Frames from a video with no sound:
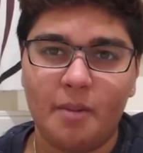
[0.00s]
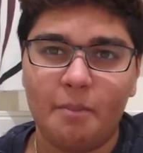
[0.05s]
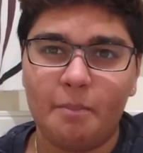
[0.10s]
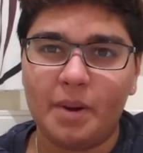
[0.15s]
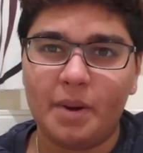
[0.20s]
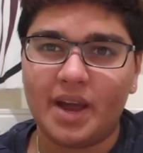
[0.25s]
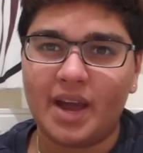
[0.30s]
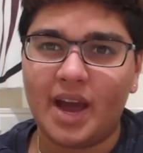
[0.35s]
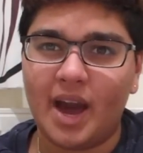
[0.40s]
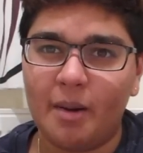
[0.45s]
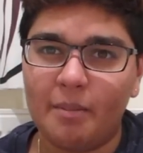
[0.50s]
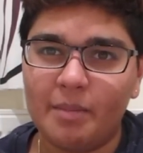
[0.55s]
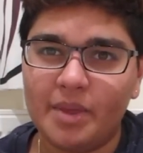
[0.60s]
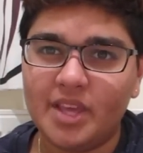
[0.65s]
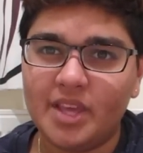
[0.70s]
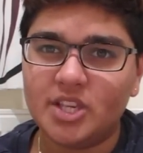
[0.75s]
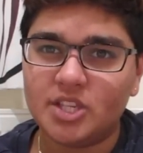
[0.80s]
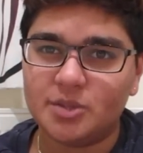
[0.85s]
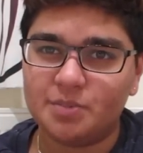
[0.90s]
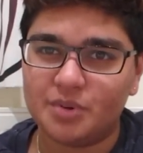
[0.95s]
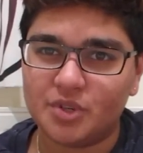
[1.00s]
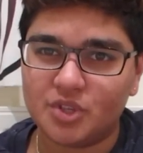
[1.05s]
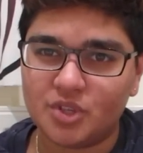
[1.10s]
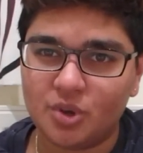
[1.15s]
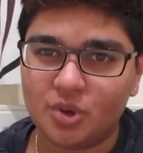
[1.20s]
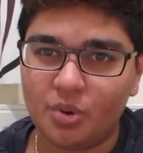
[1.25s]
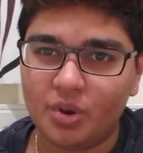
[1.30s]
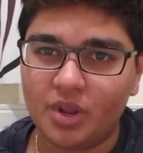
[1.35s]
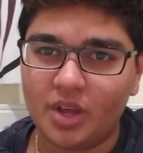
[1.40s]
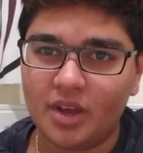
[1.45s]
becoming his
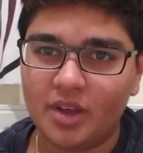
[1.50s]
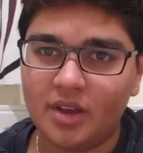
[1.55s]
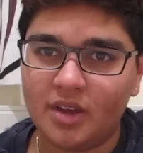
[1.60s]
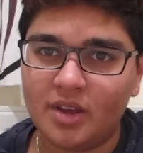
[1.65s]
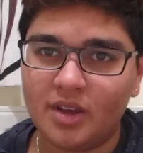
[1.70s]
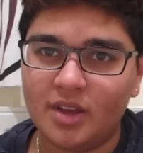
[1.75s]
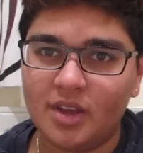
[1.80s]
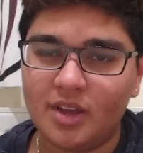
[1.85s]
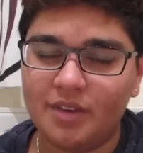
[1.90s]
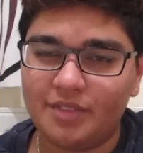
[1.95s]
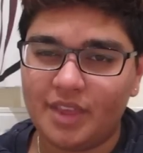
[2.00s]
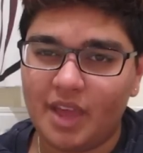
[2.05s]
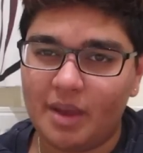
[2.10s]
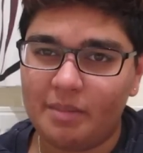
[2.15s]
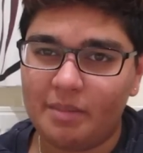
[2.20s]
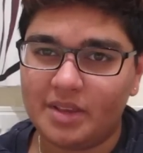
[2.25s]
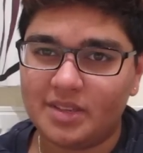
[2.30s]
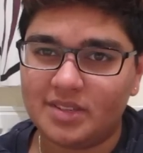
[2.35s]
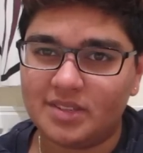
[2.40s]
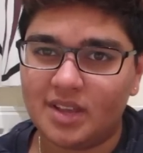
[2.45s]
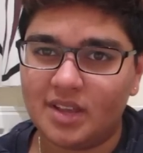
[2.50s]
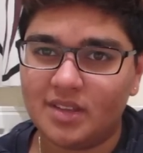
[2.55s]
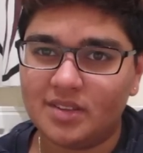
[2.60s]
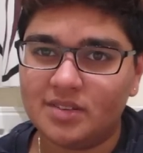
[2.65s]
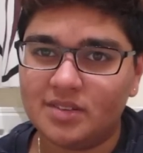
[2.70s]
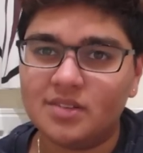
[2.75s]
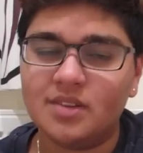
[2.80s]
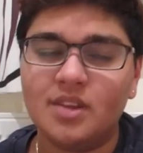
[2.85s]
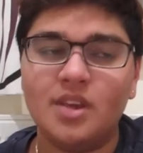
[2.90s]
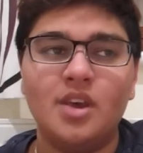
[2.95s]
persona, if that makes
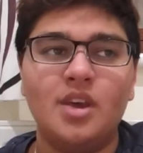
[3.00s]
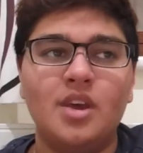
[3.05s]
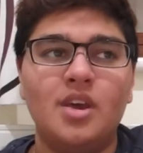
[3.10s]
sense.